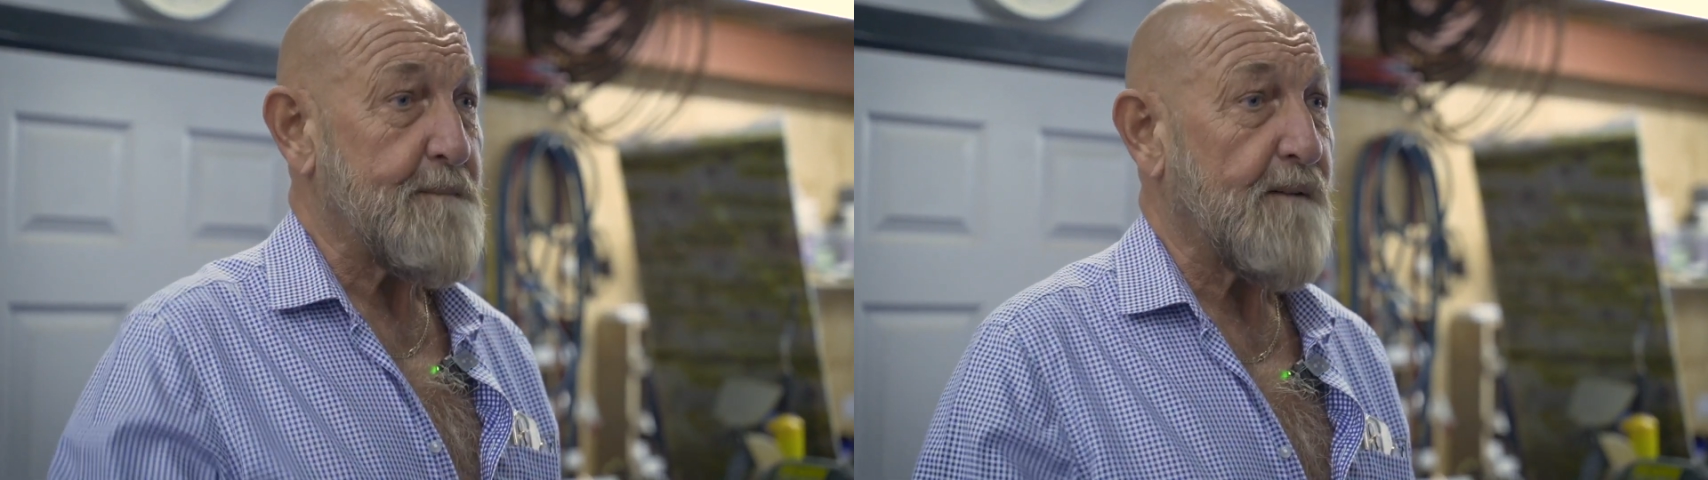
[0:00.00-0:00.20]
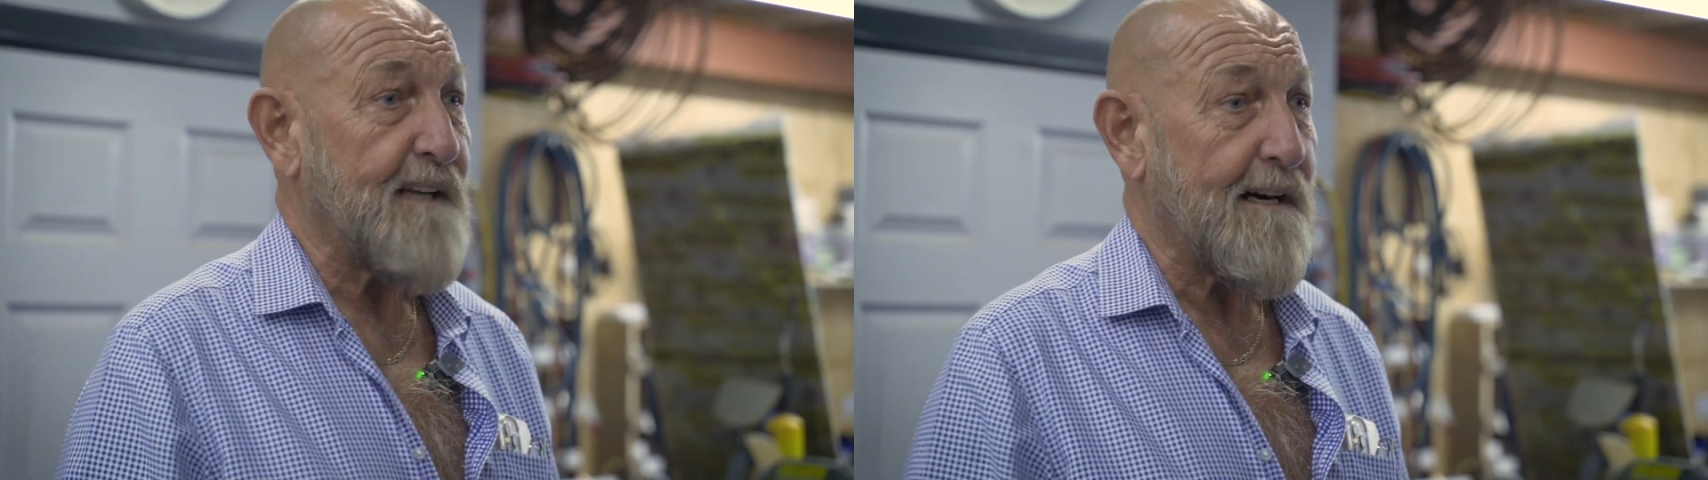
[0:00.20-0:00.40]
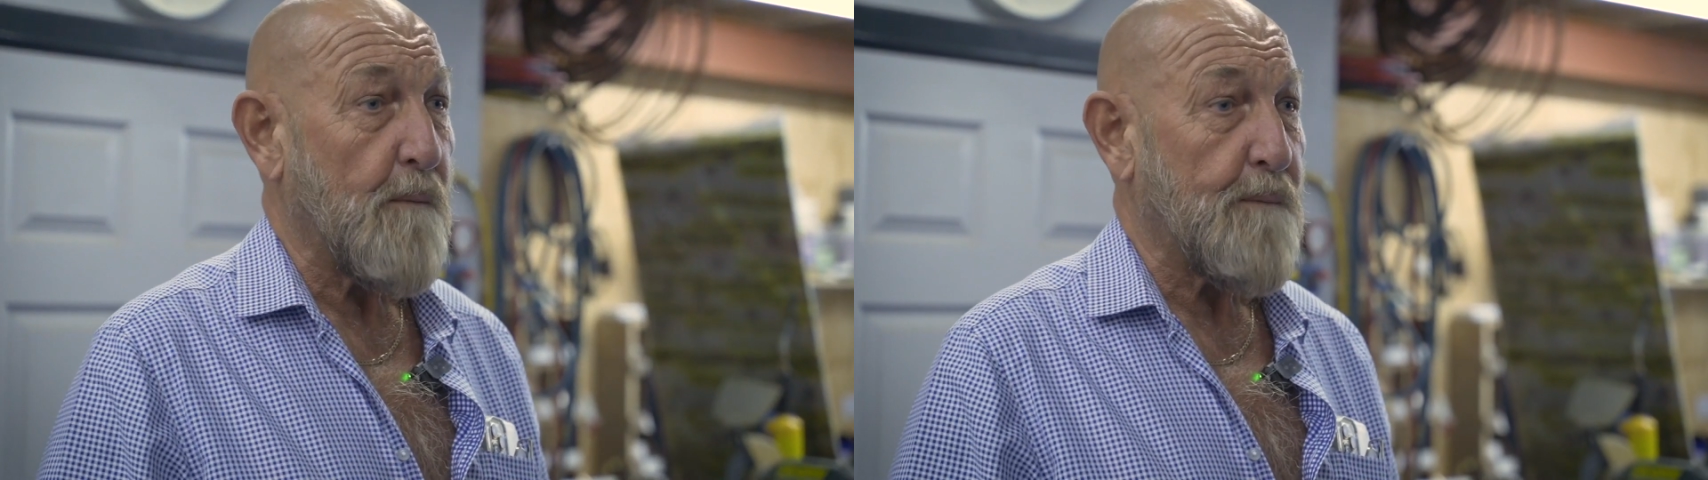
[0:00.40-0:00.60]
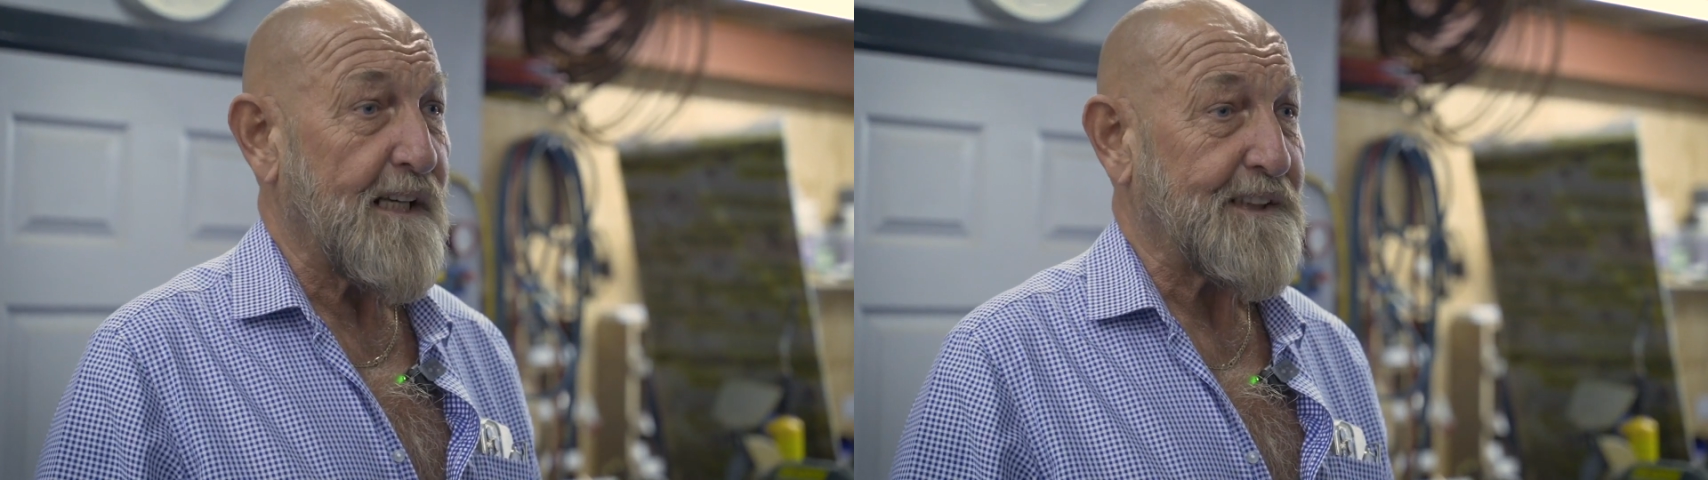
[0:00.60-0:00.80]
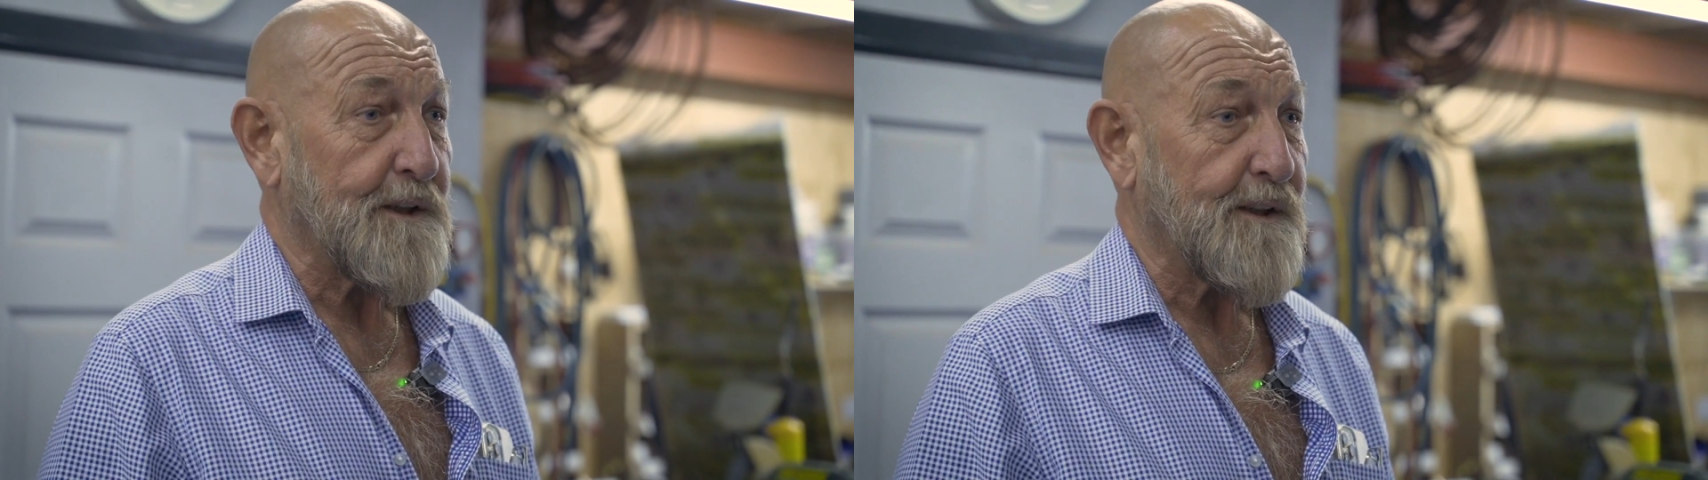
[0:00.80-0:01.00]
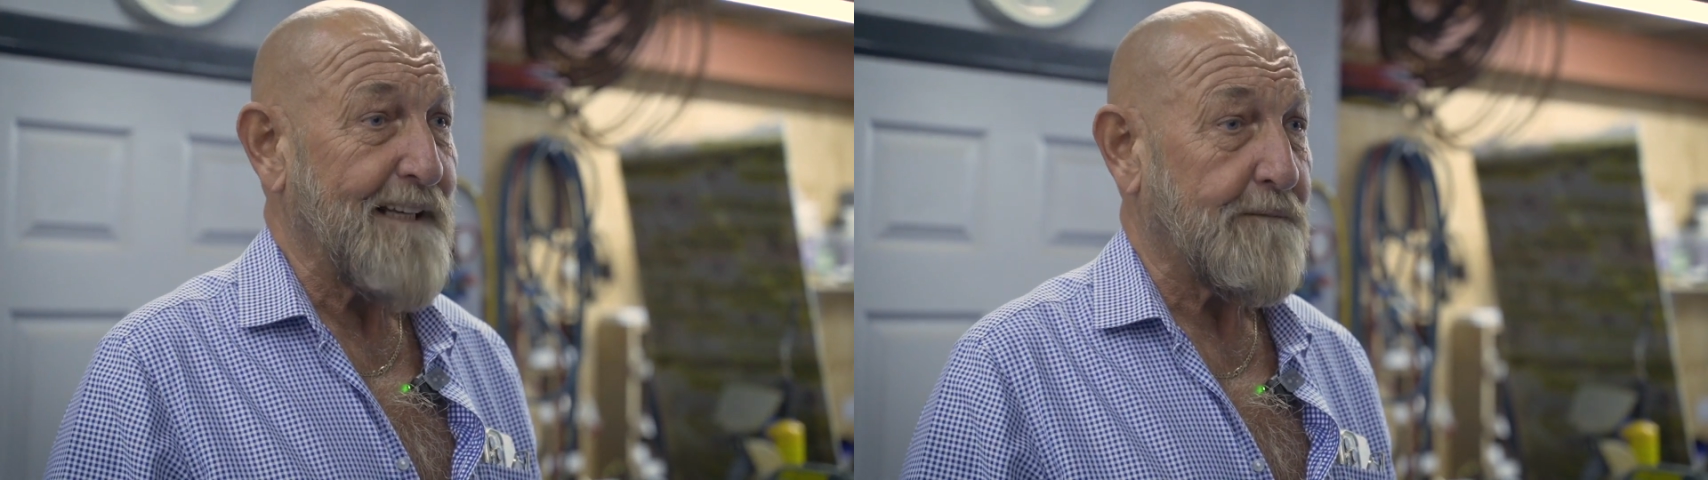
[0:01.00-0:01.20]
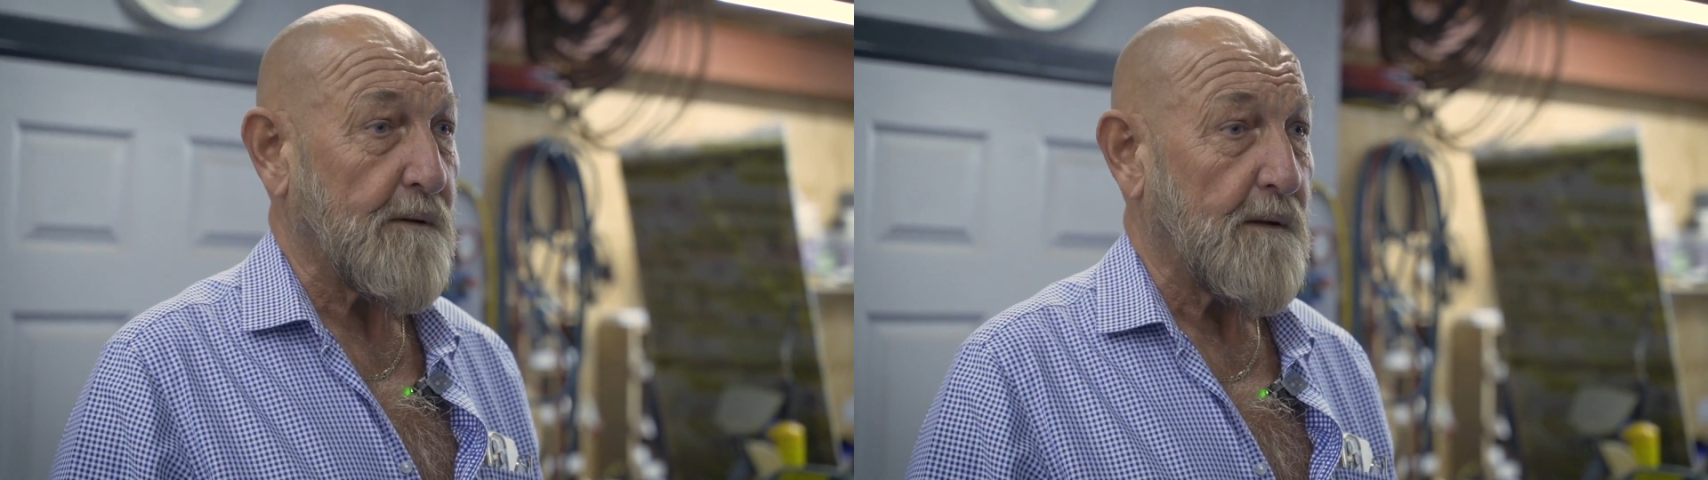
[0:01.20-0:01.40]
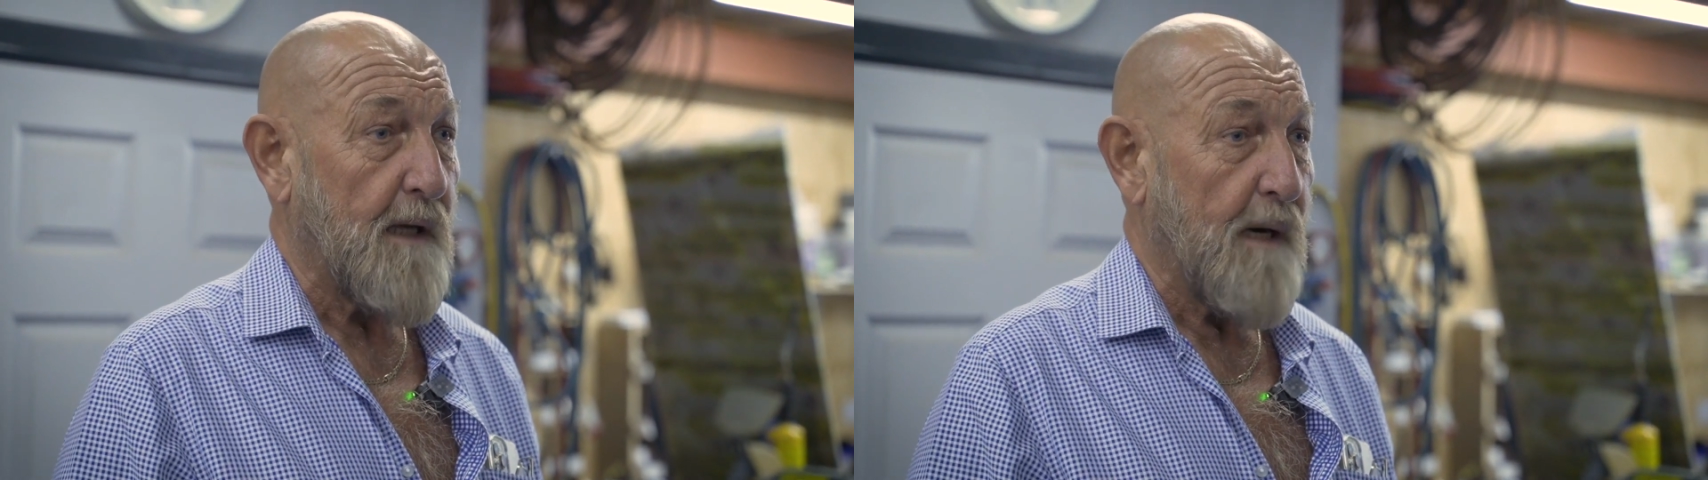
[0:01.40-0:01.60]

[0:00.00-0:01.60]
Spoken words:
above their operational level.